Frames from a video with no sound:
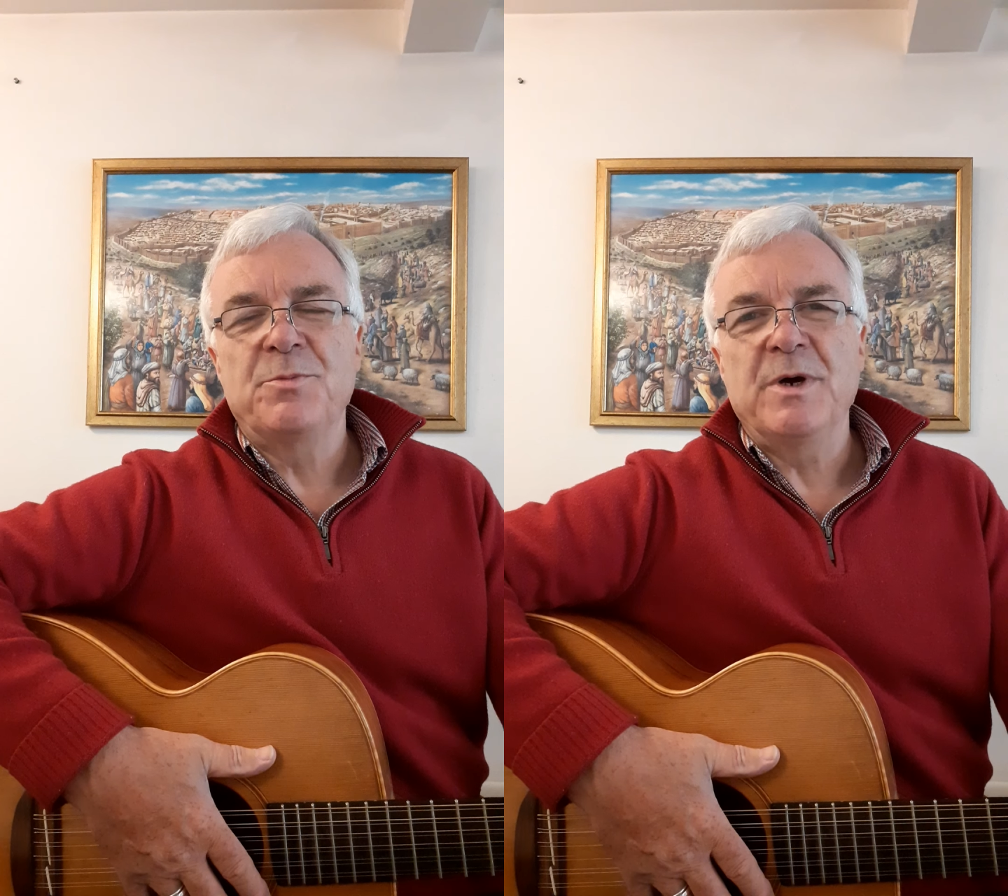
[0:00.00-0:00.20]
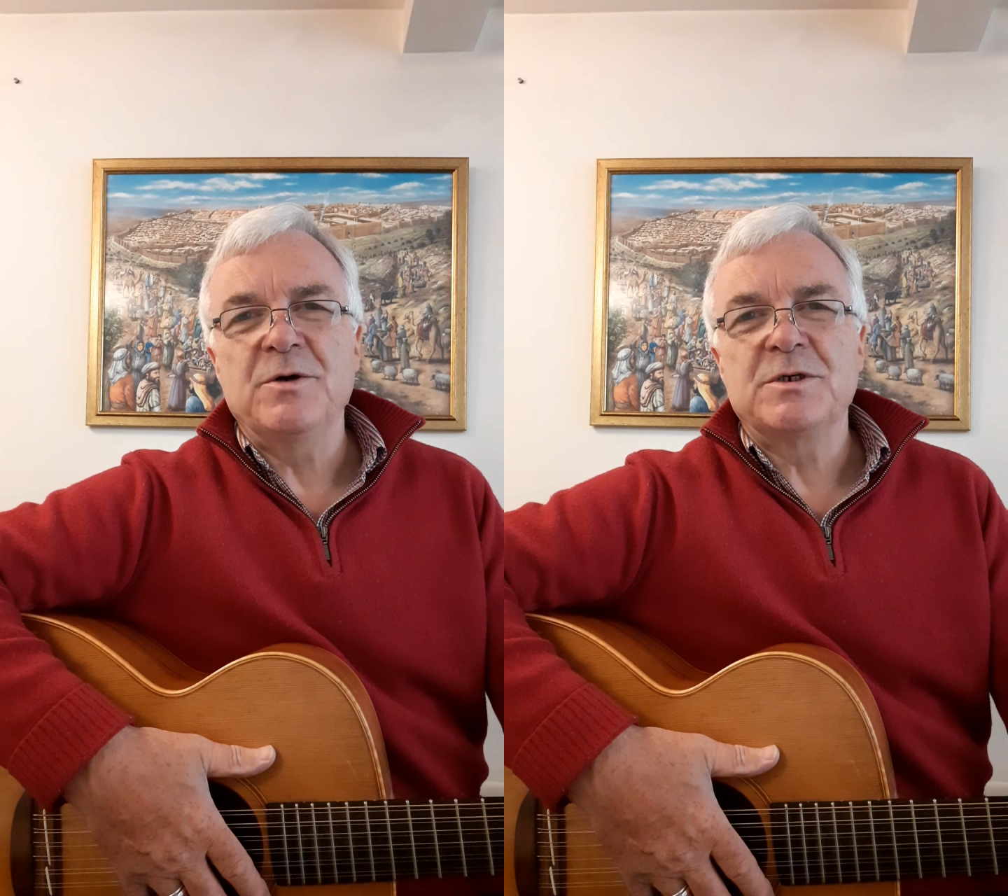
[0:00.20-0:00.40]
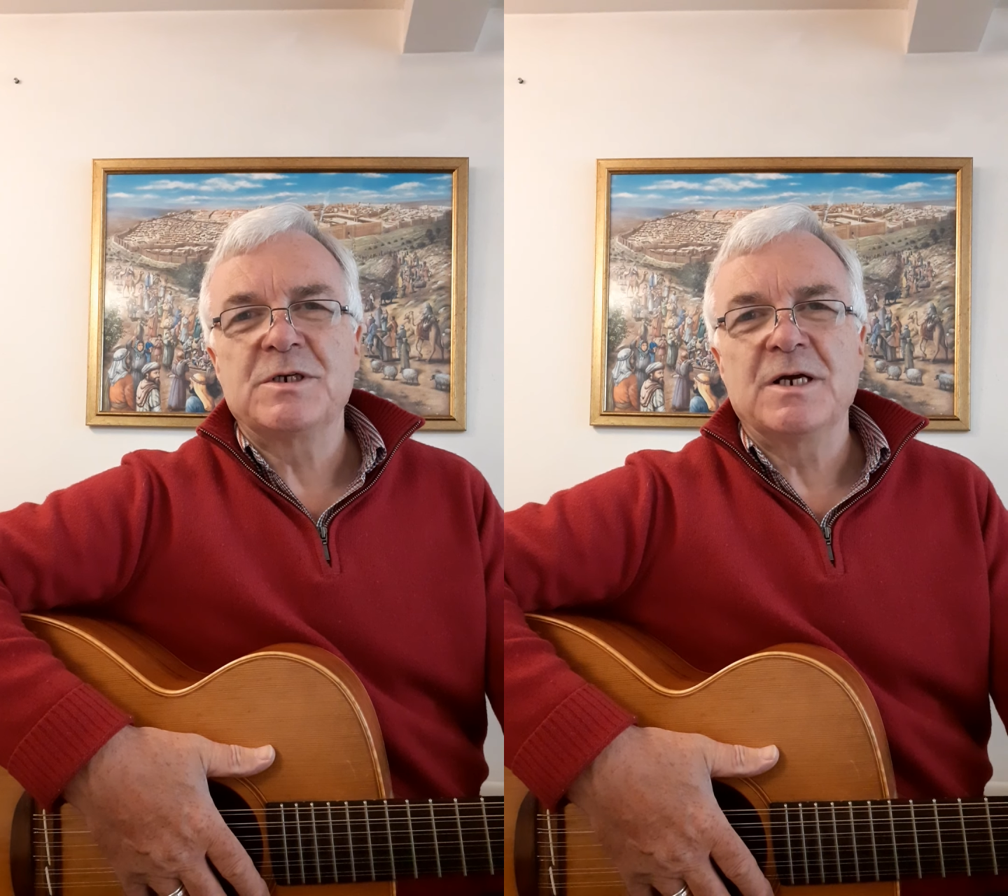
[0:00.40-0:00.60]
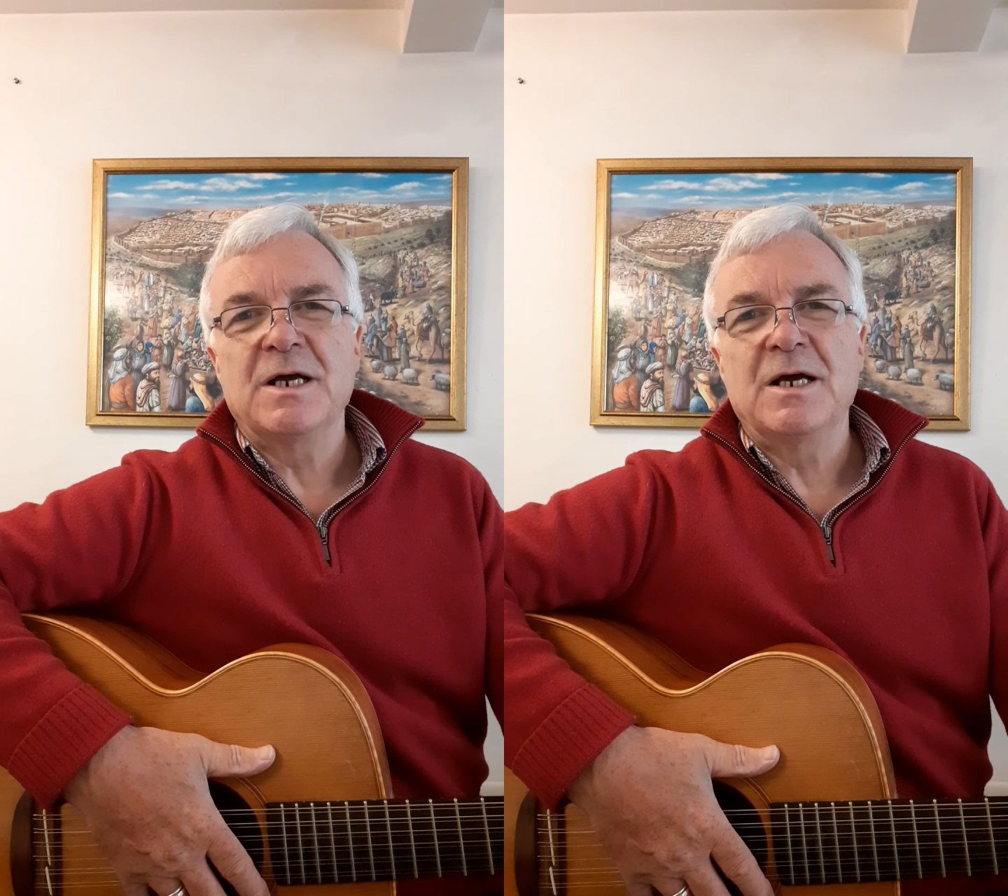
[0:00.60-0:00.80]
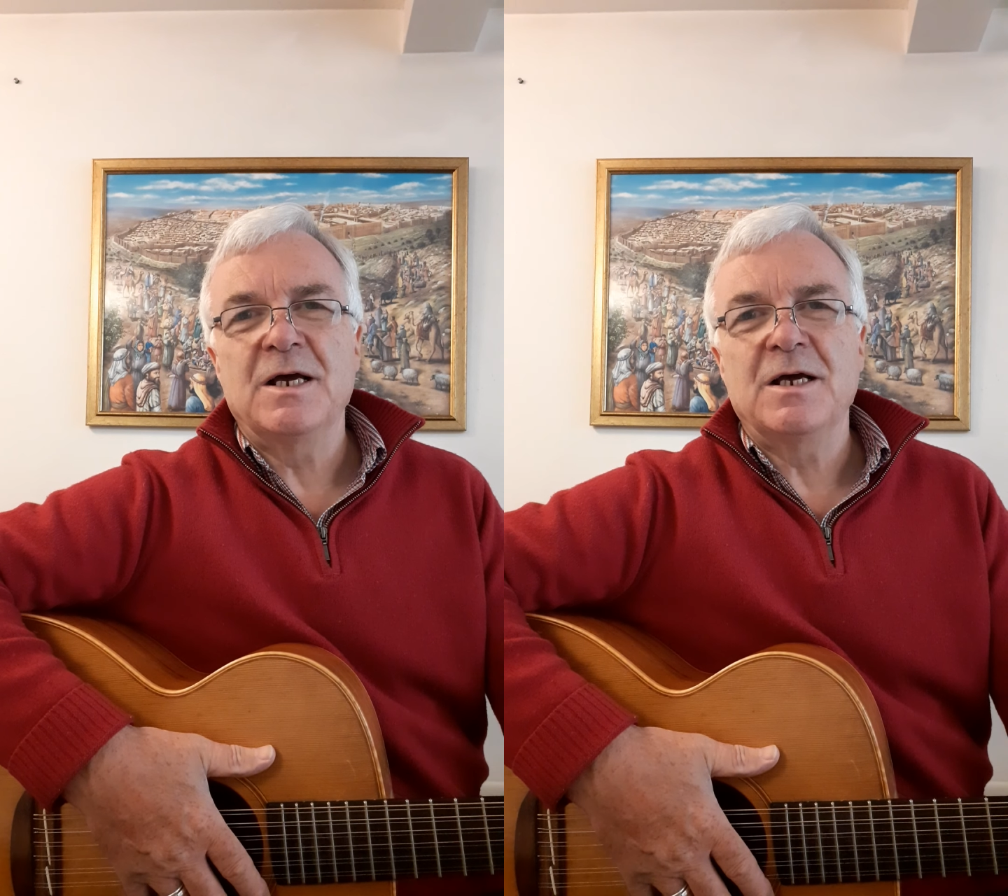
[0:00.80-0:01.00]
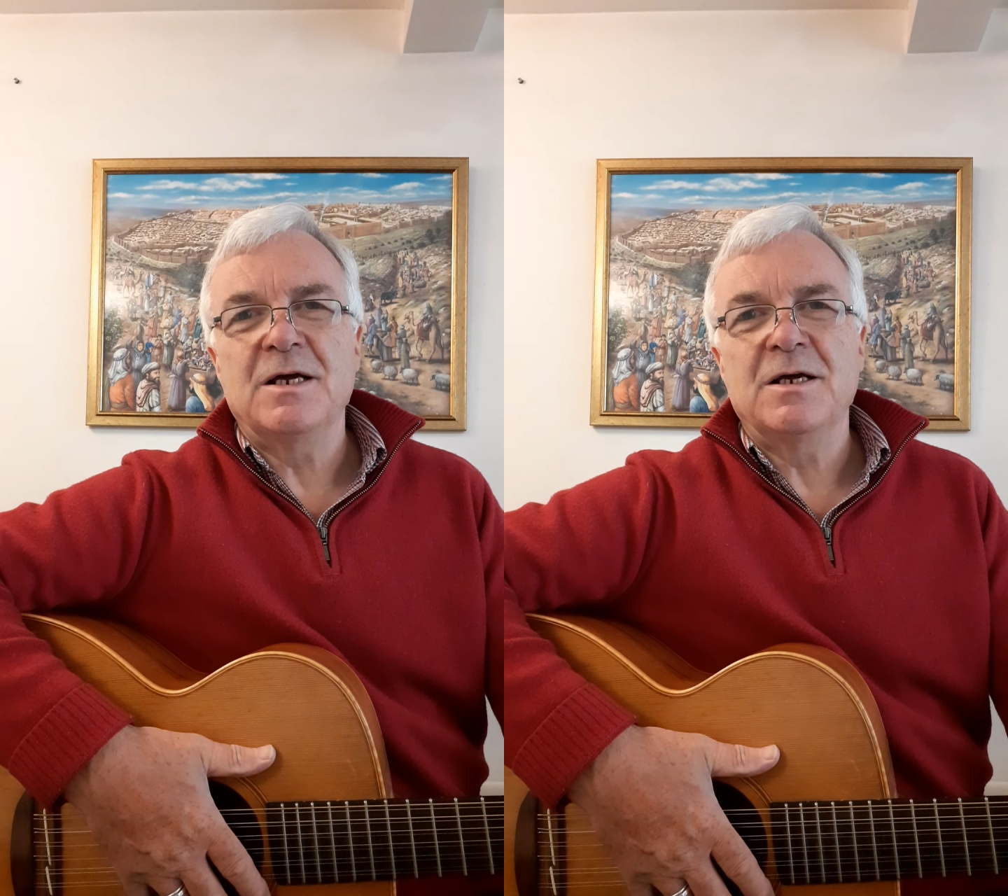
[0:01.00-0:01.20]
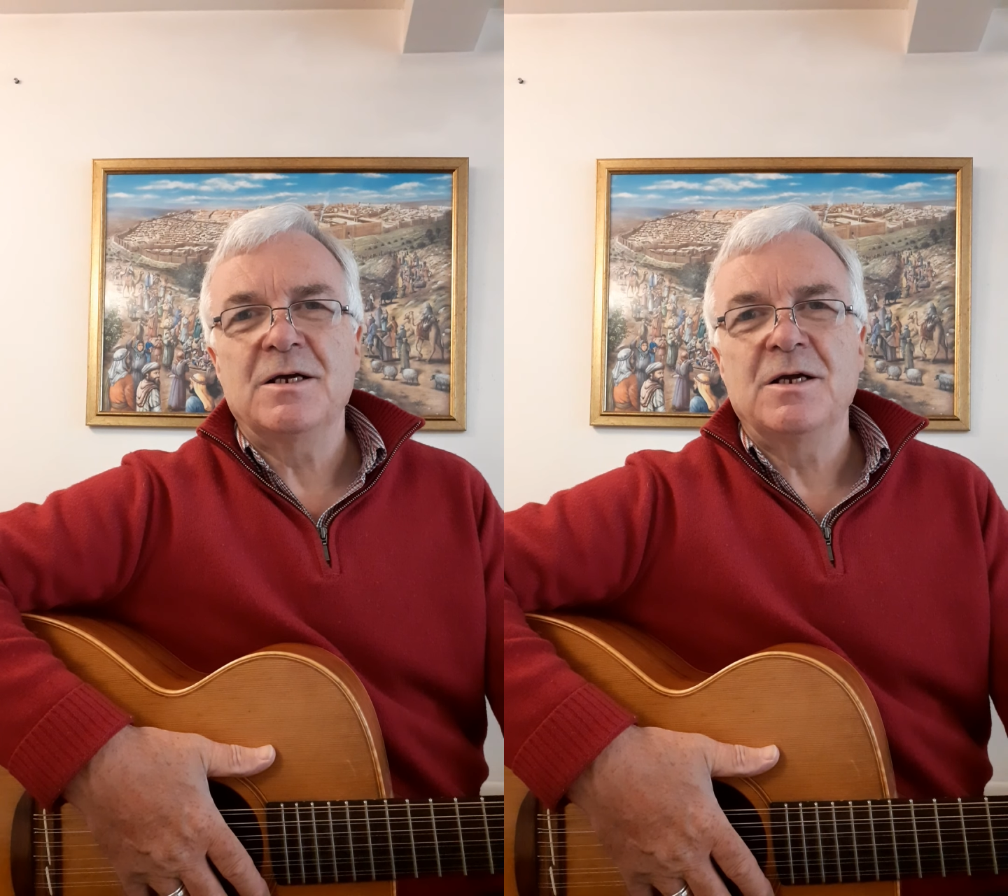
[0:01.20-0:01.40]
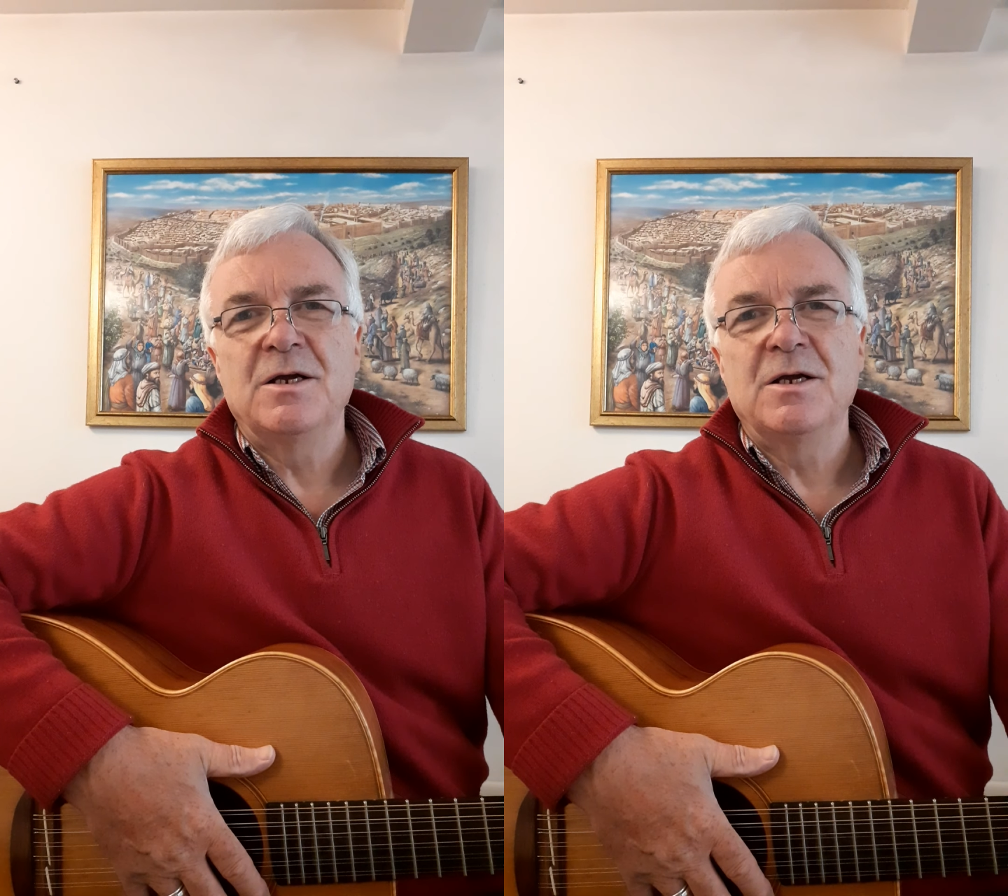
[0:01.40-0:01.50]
about uh,